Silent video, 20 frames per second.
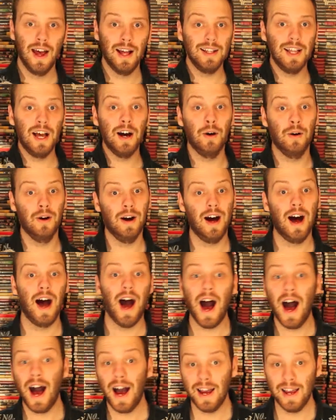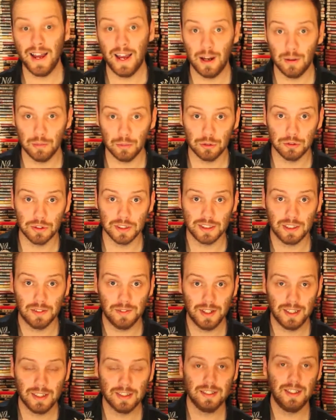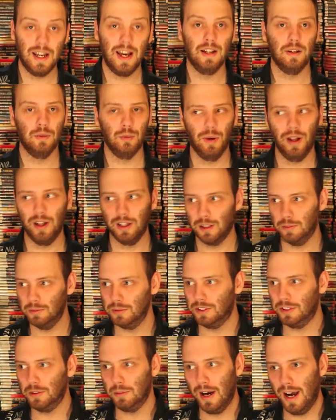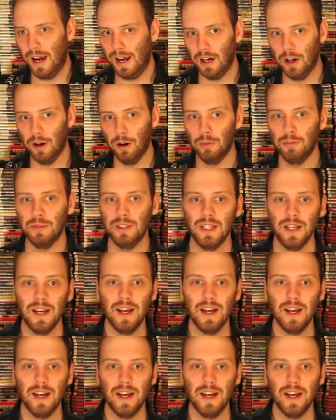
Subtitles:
Hello, I am Christovix and welcome to my home.